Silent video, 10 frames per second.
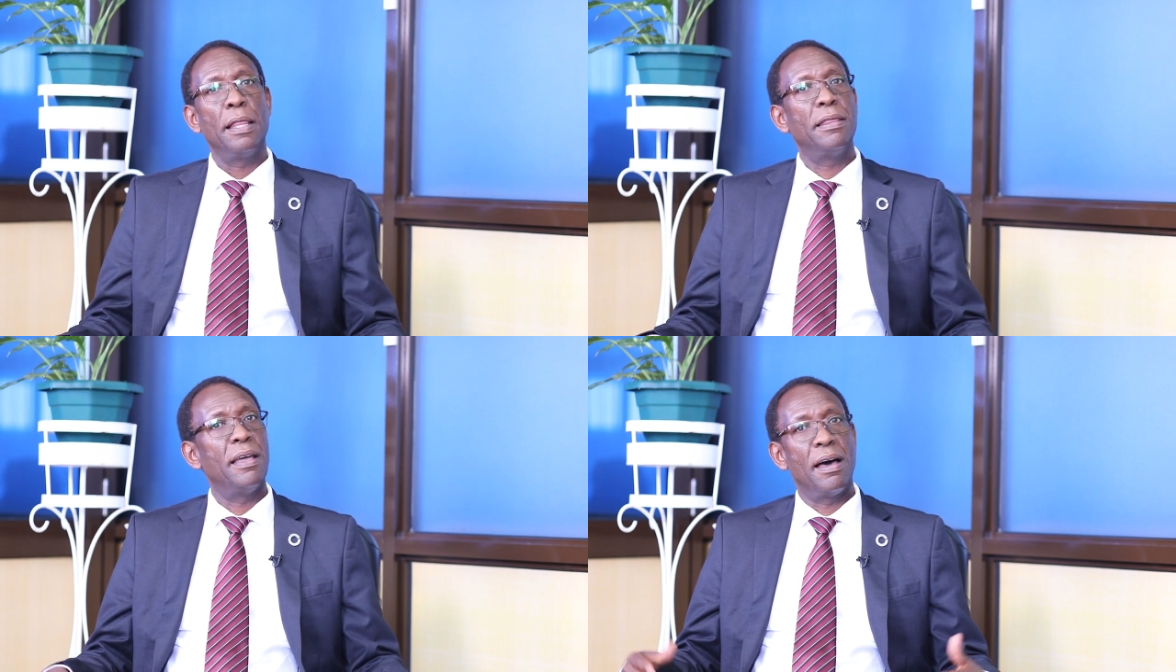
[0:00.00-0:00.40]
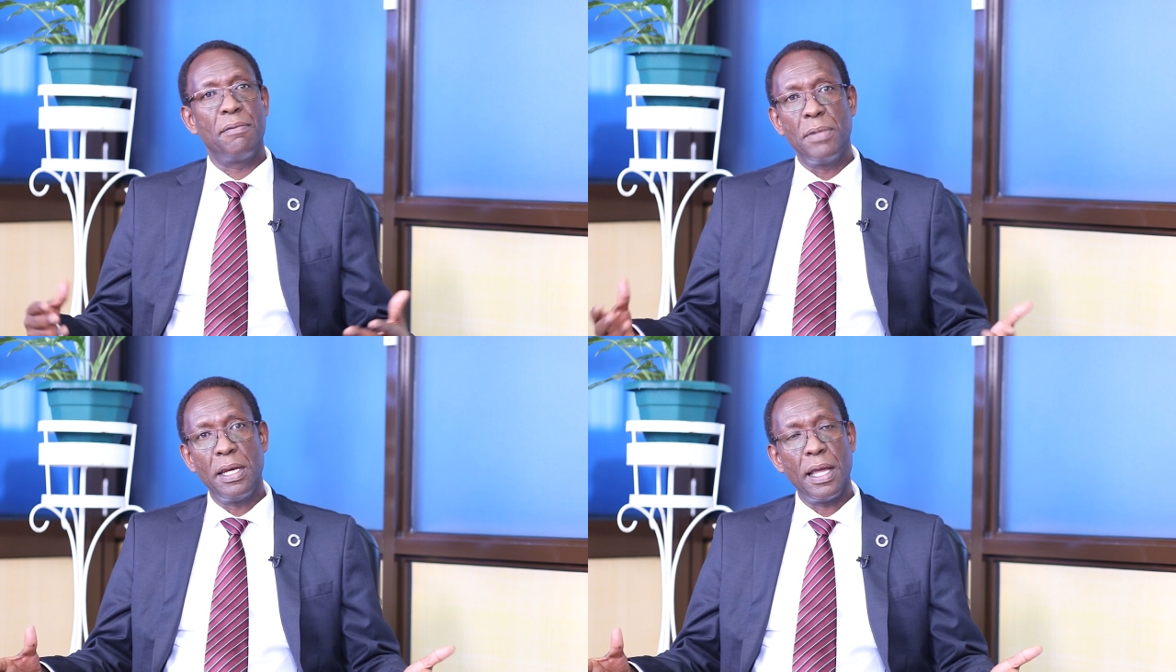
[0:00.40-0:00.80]
There
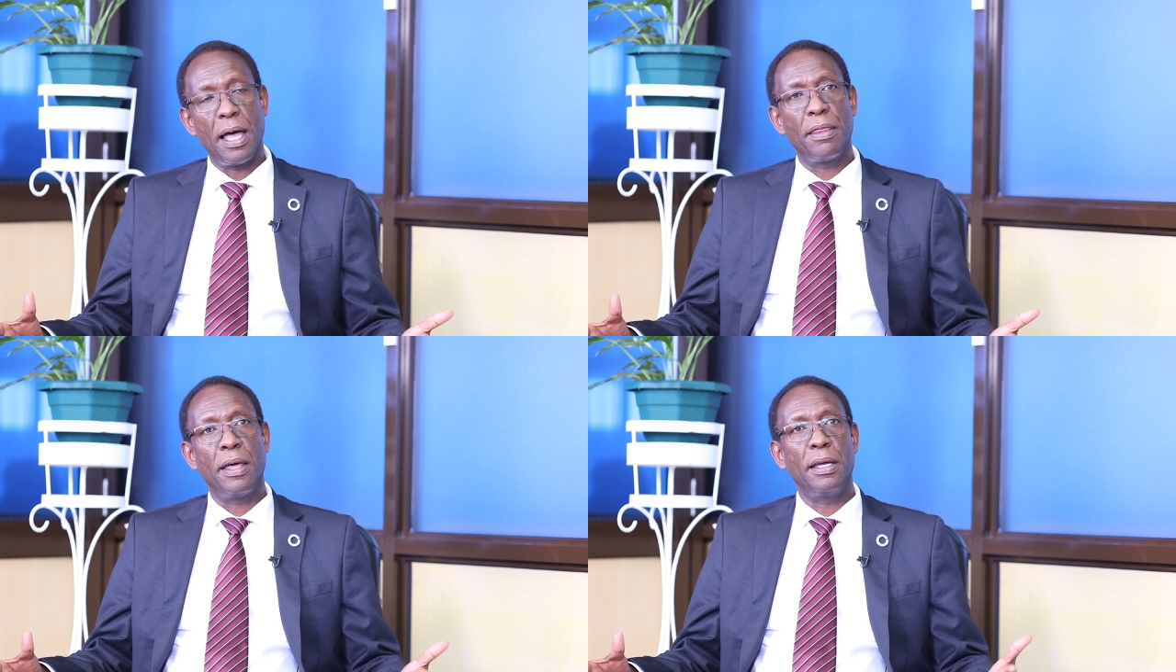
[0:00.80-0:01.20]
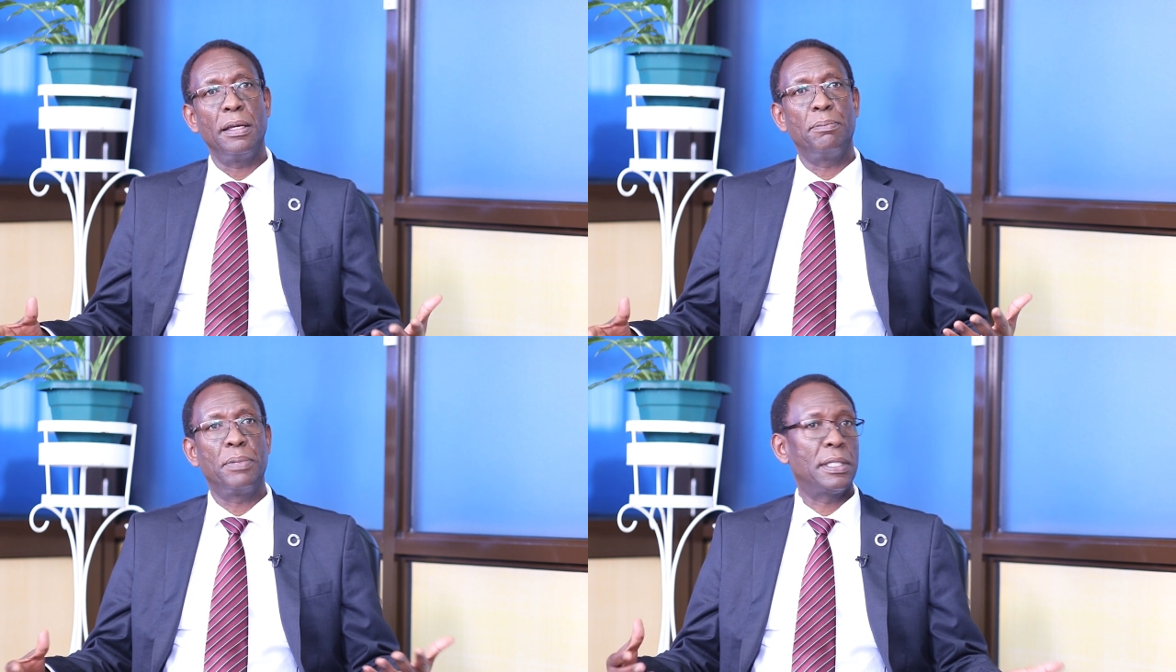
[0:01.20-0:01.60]
are many
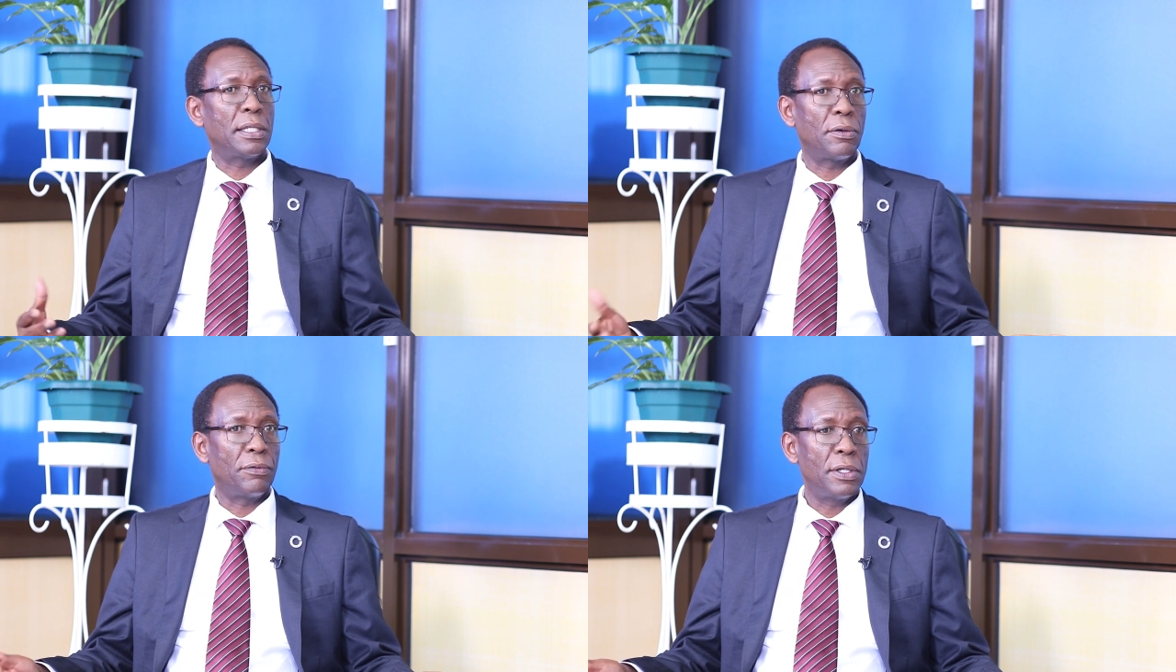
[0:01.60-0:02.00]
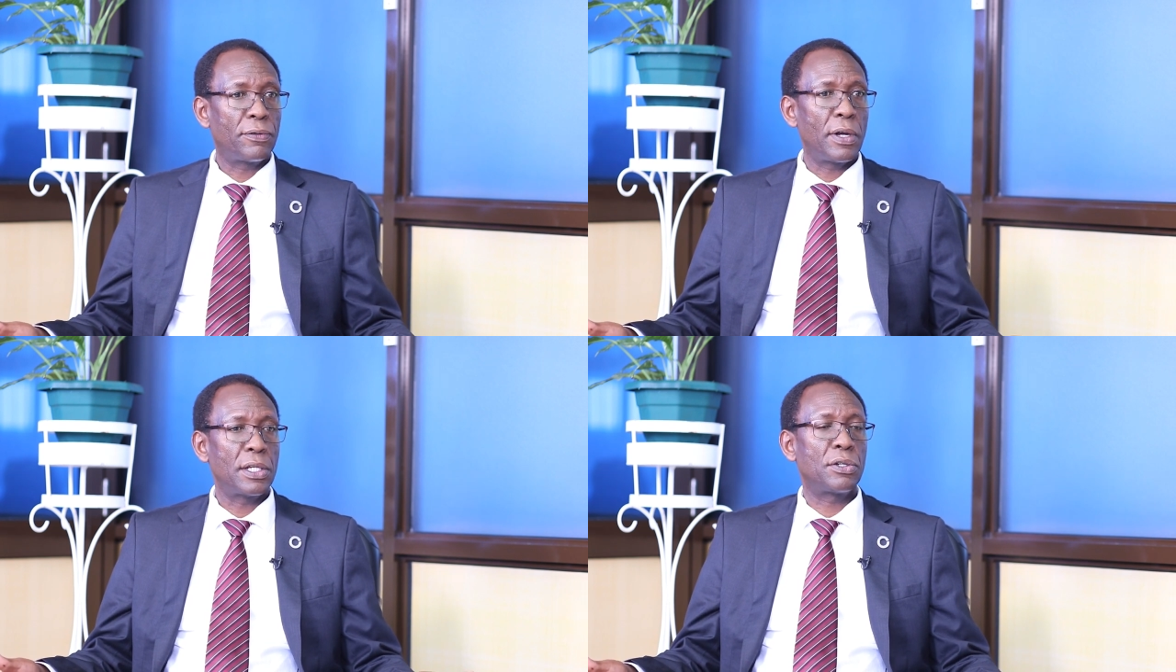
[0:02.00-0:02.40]
other pieces of
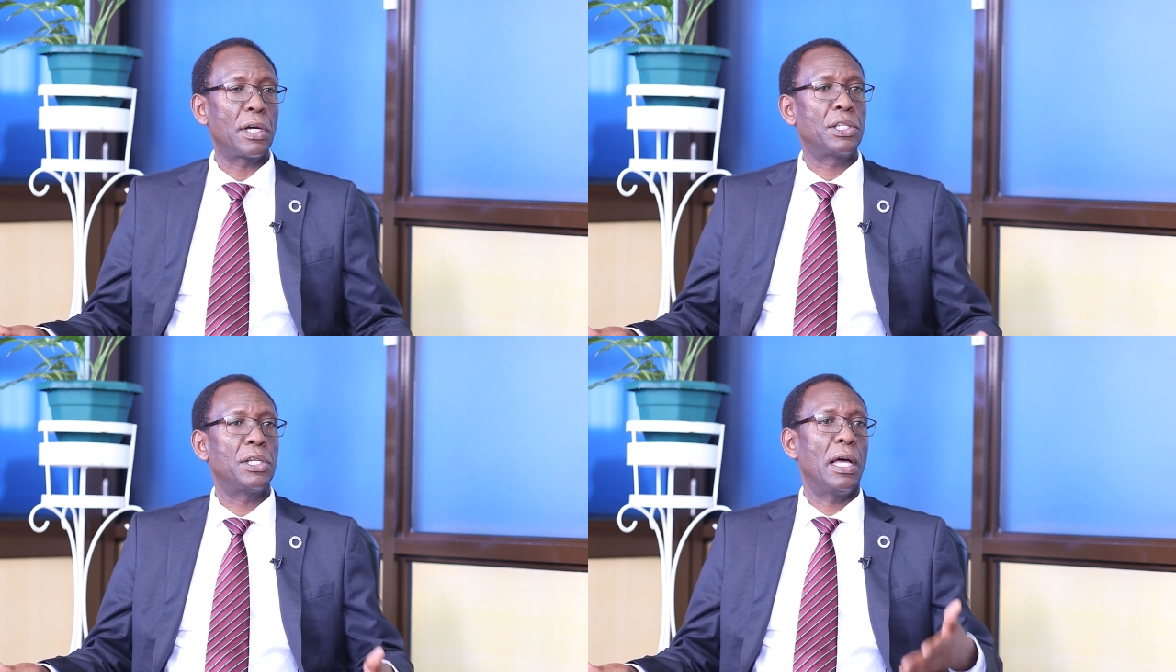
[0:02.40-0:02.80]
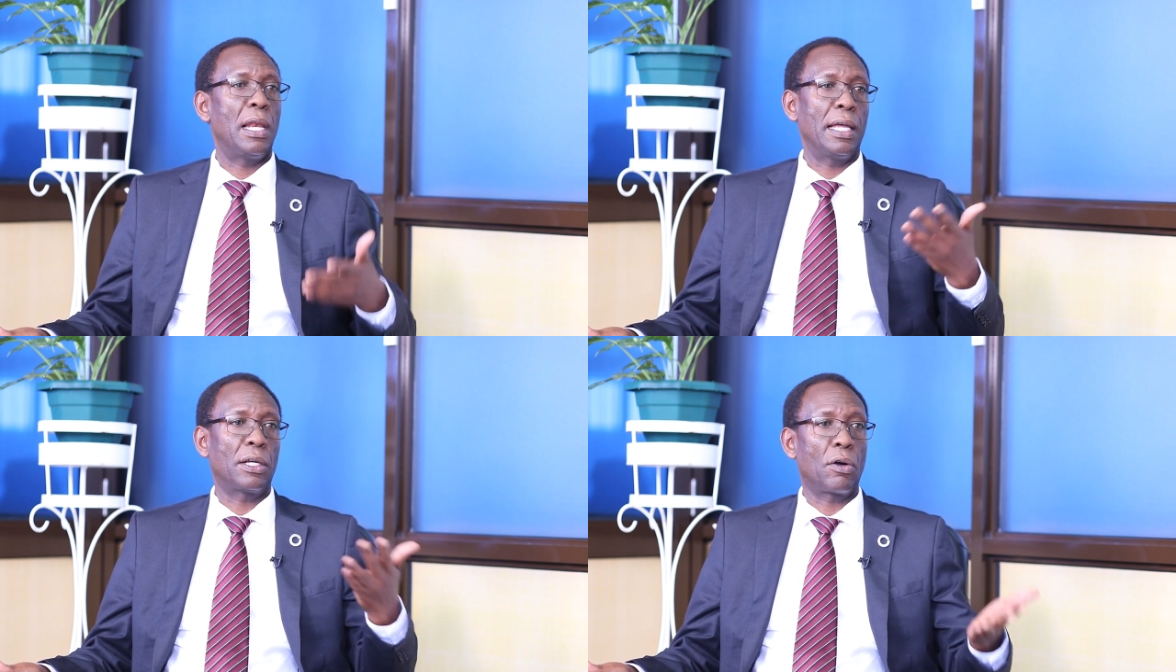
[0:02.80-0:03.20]
infrastructure
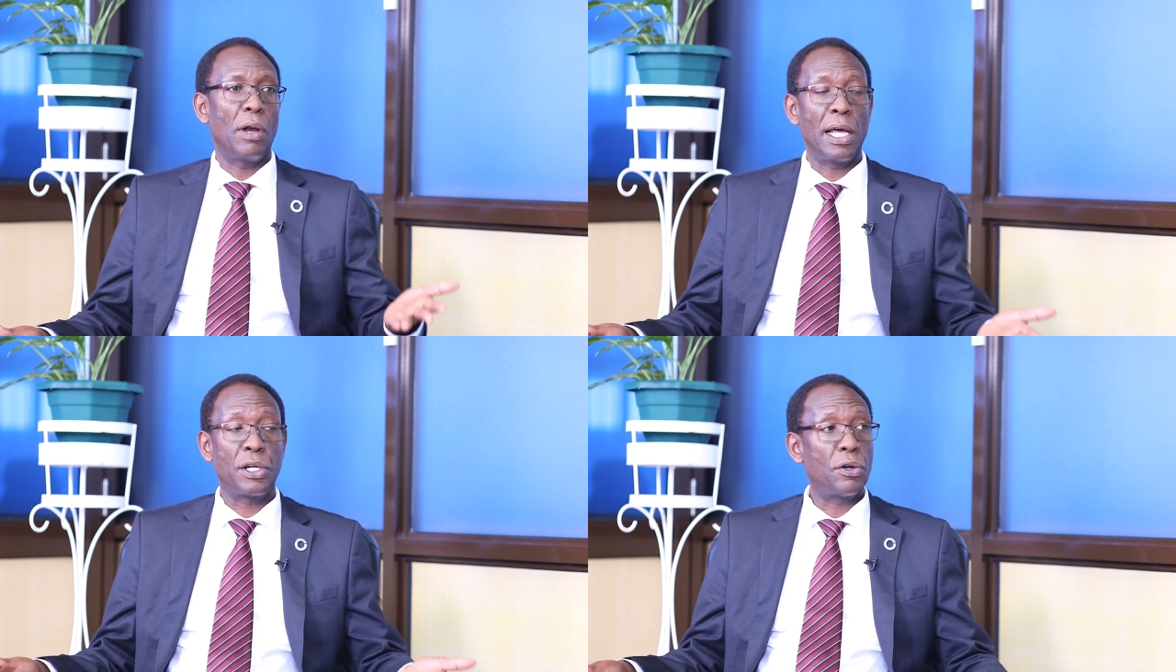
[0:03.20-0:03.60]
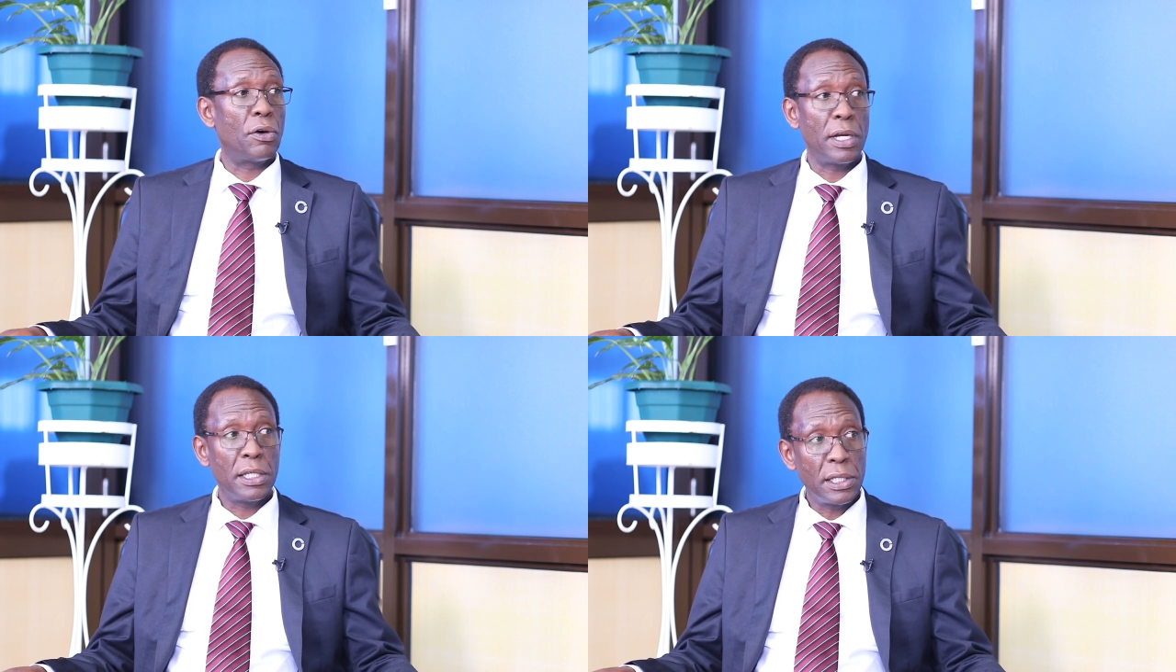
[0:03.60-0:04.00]
like
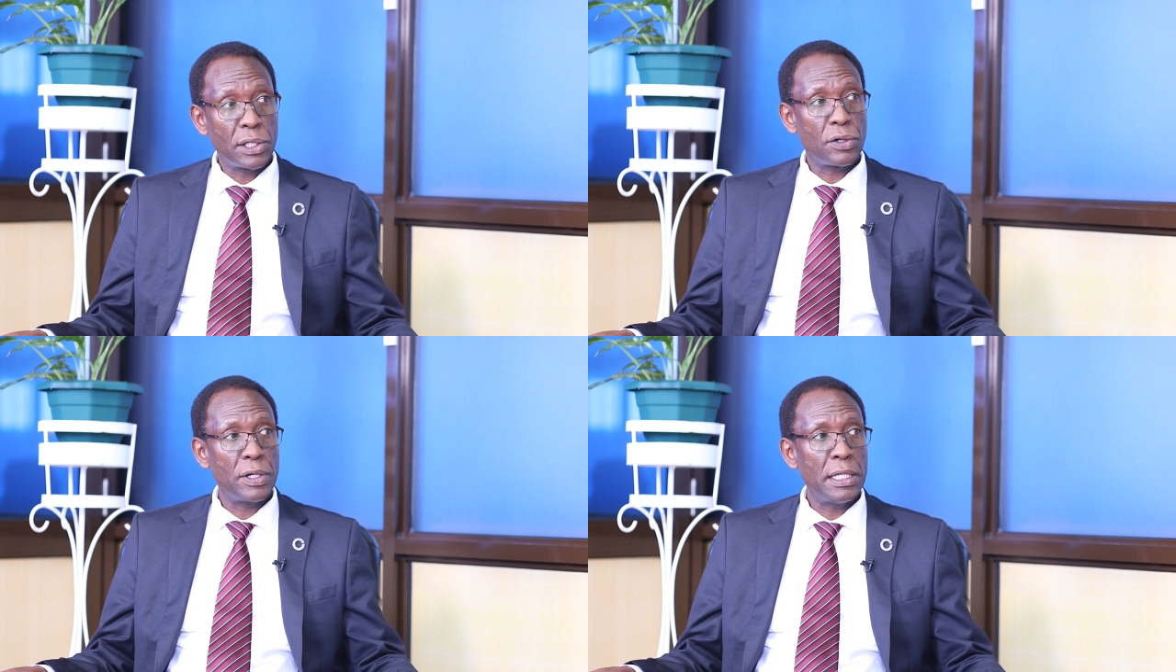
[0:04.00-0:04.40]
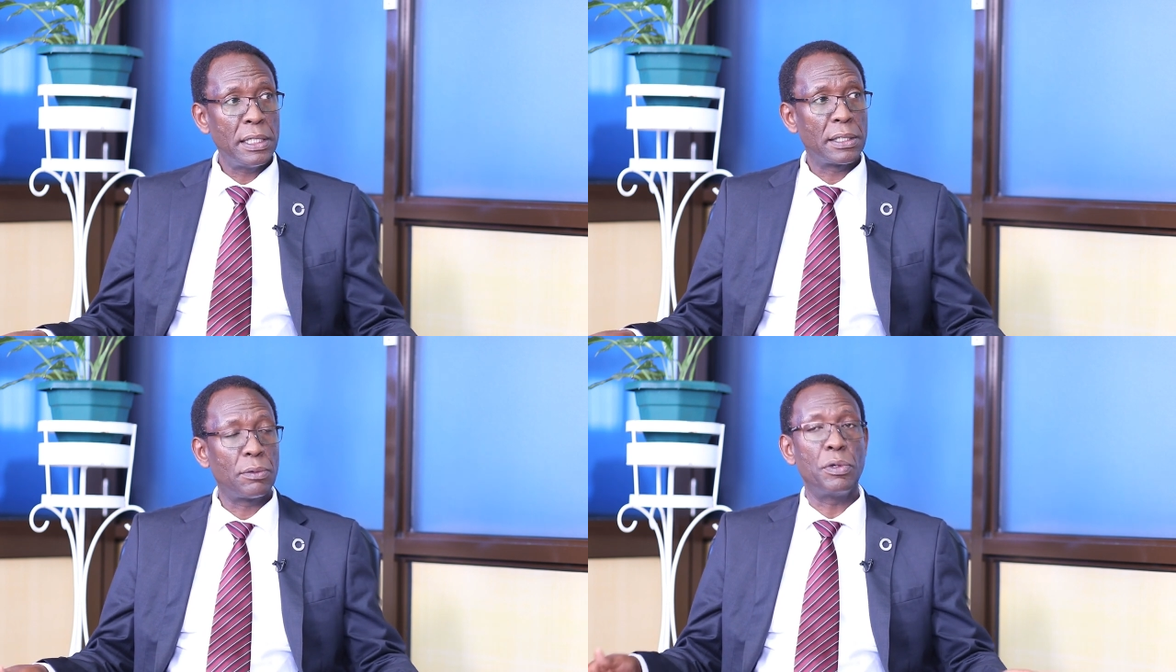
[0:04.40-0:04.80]
collateral registries,